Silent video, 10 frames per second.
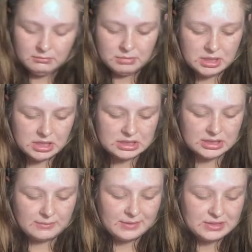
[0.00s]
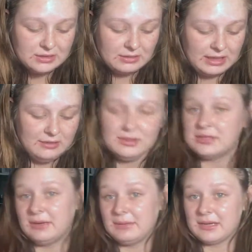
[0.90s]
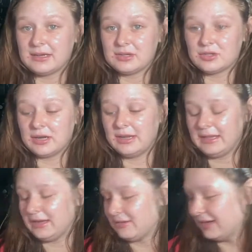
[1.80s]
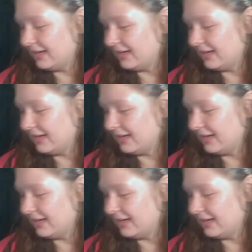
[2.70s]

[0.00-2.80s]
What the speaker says: But I'm about to go out, so I'm not gonna try that right